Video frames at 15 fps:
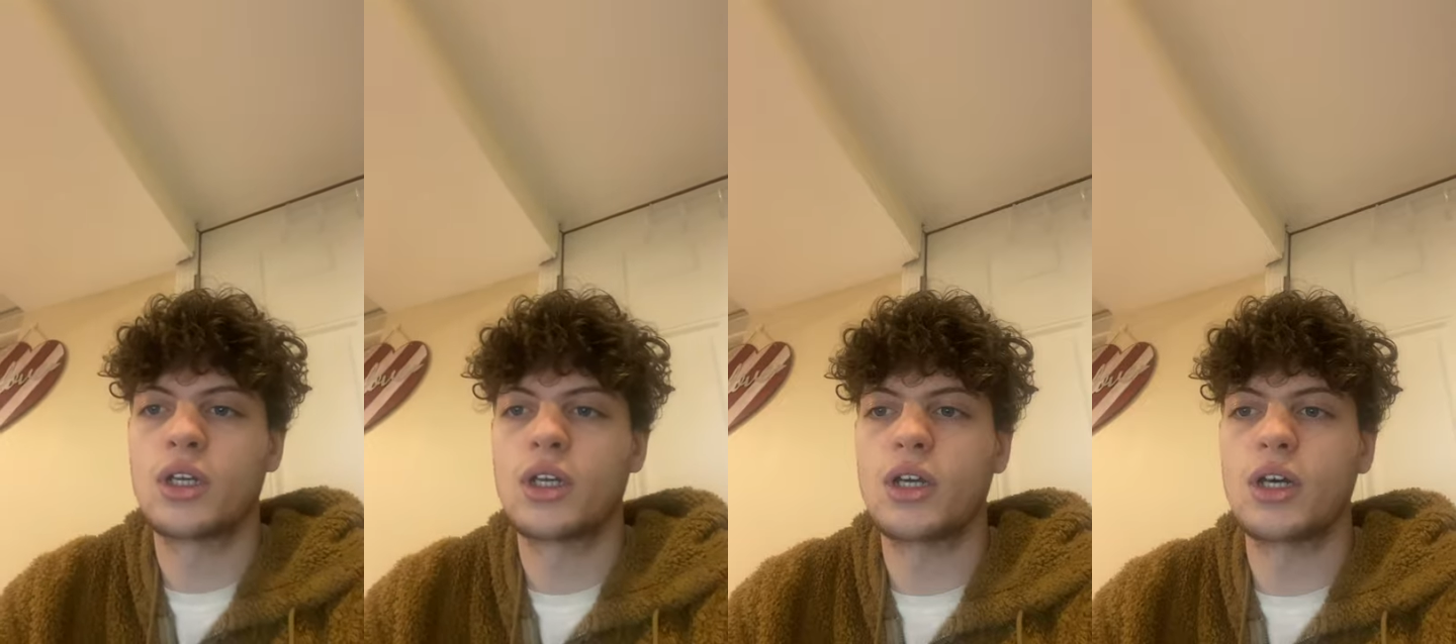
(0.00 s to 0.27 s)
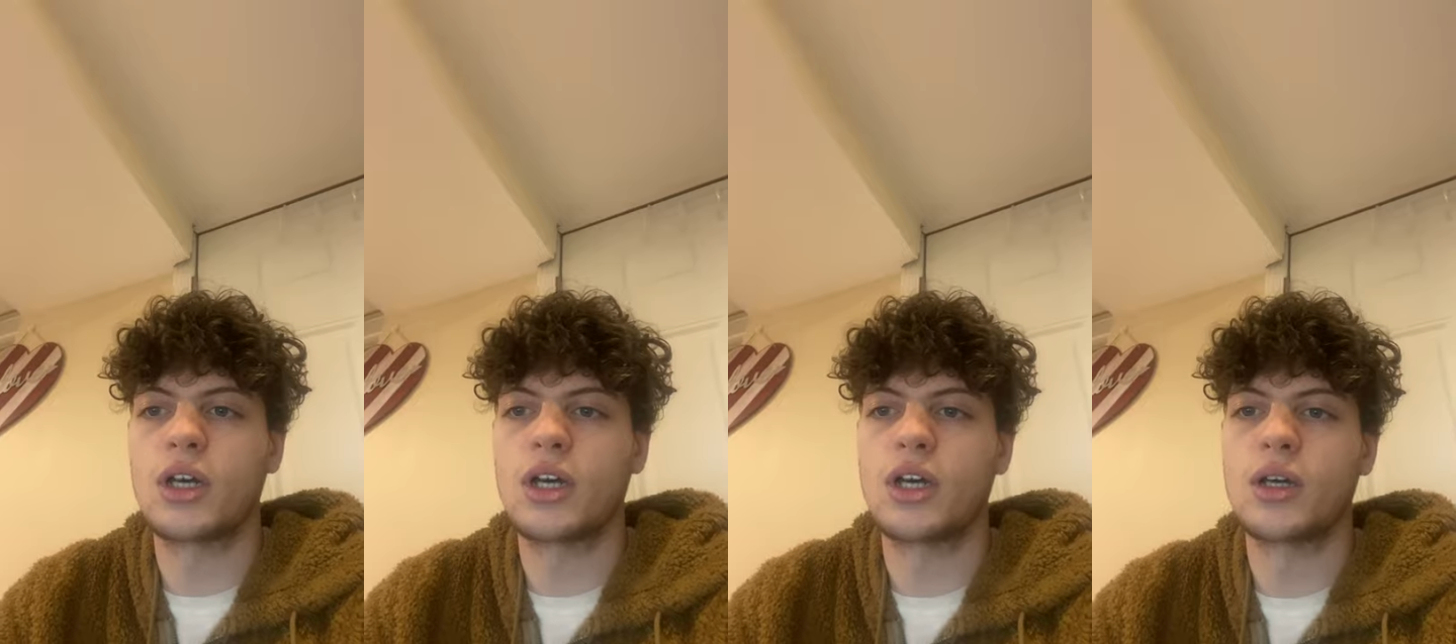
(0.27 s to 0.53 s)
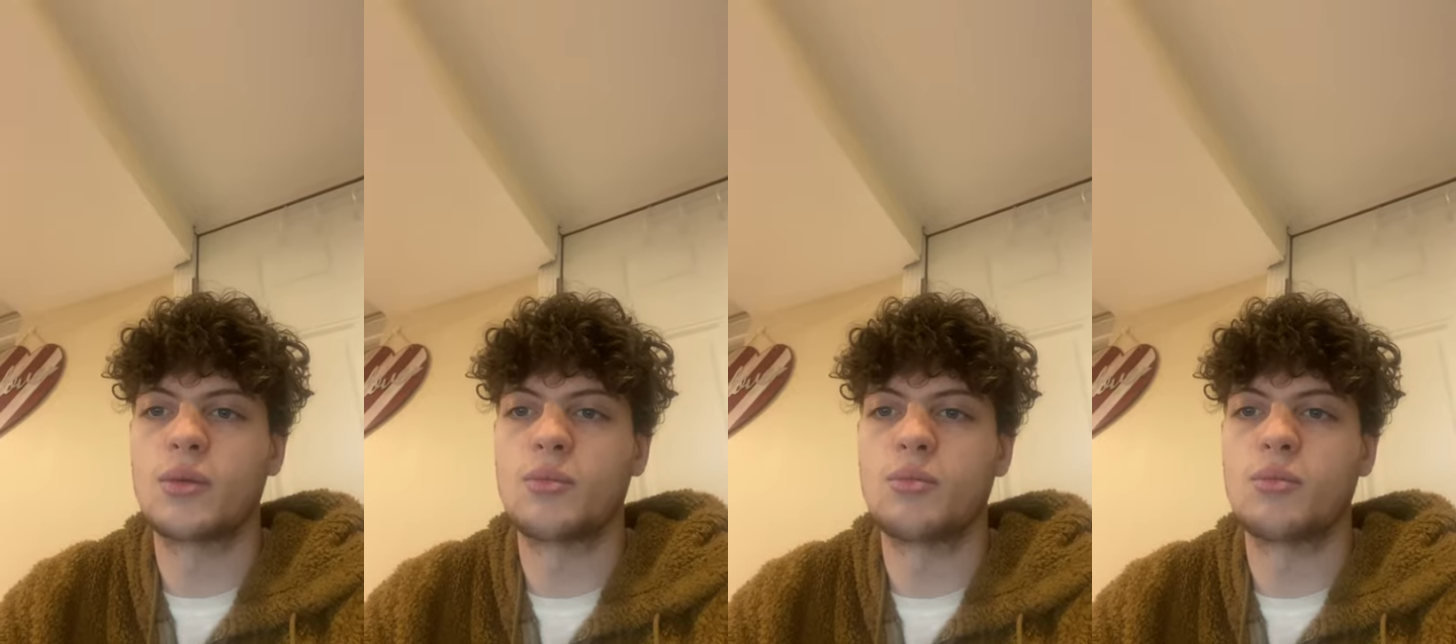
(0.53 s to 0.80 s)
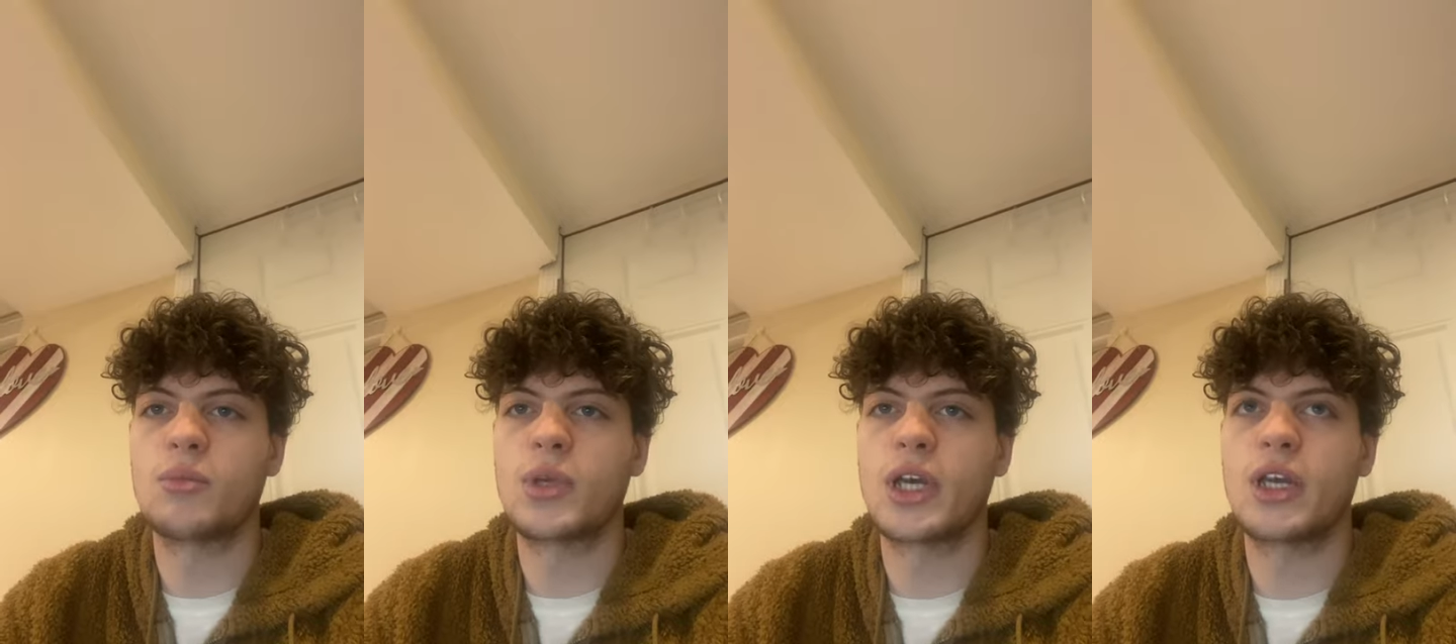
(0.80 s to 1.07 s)
Um,
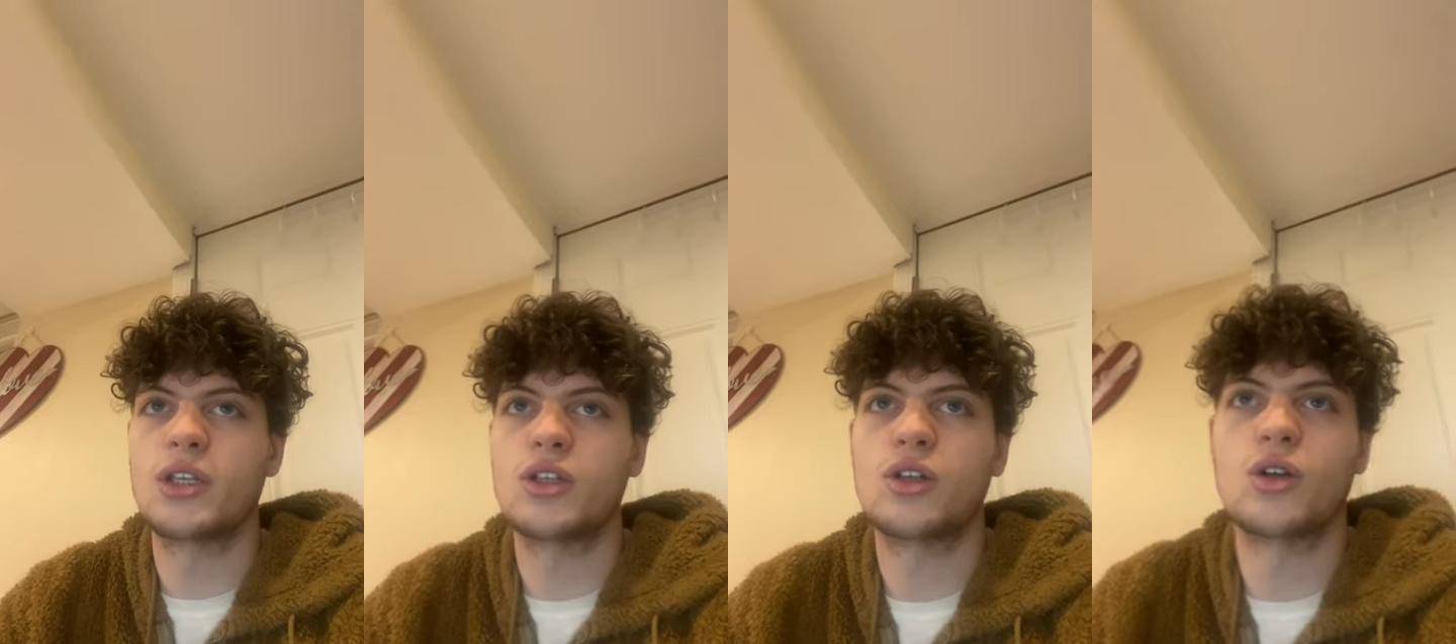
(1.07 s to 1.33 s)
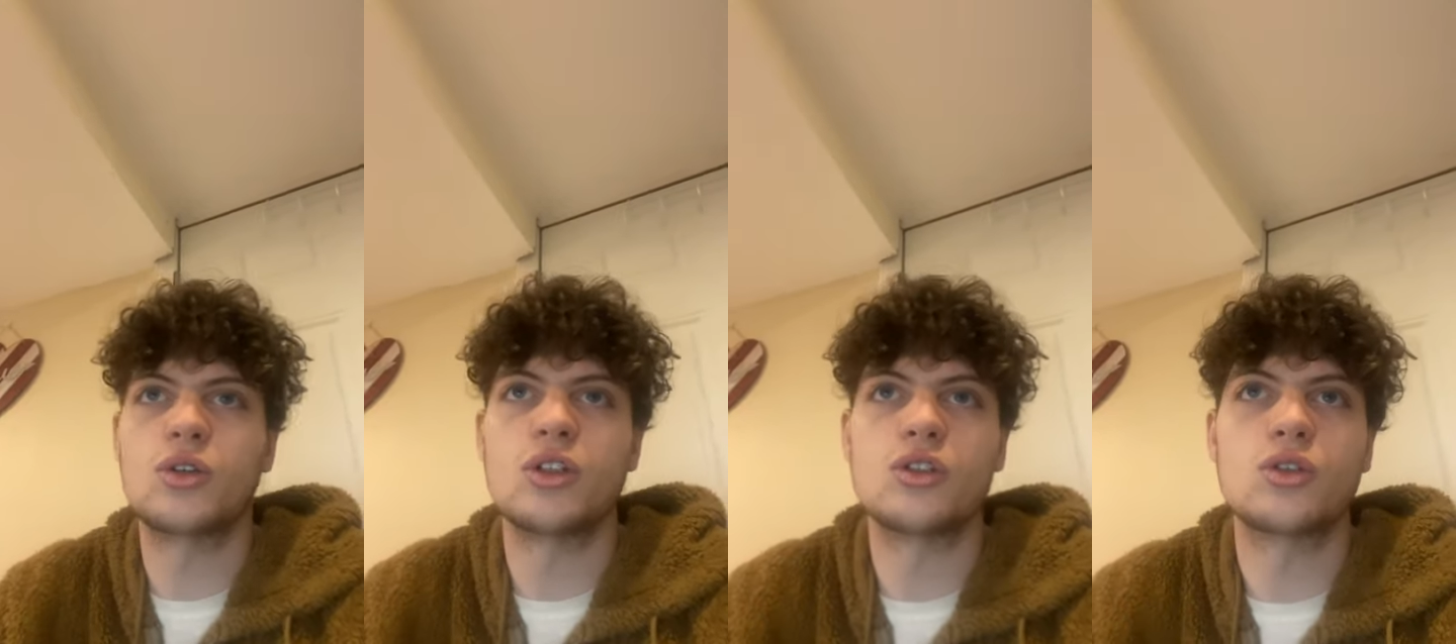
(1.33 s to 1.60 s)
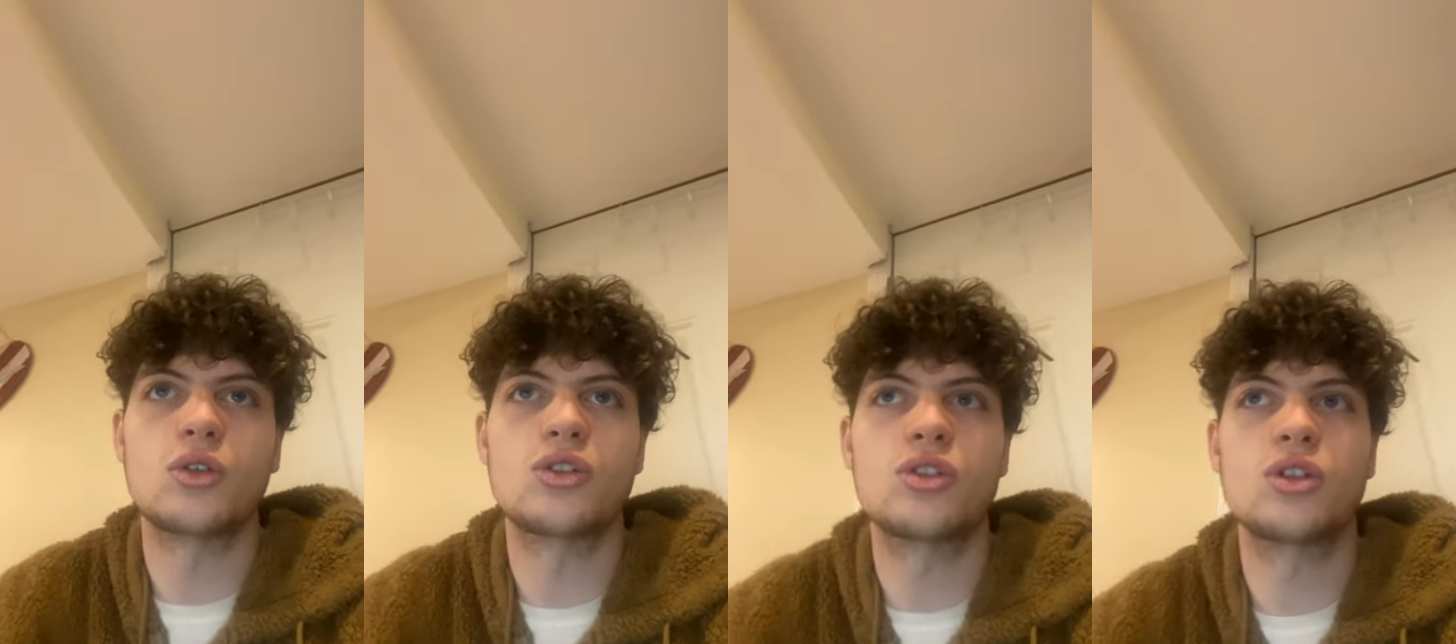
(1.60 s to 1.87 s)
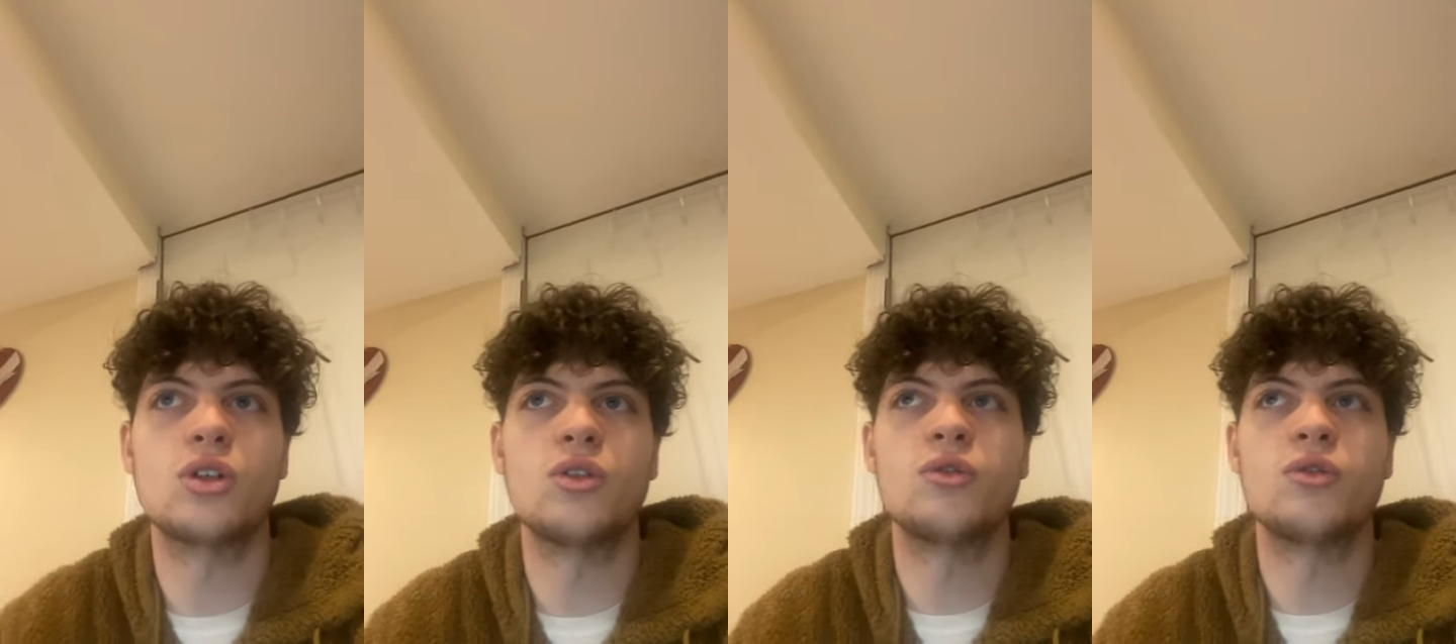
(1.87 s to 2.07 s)
and, you know, there's also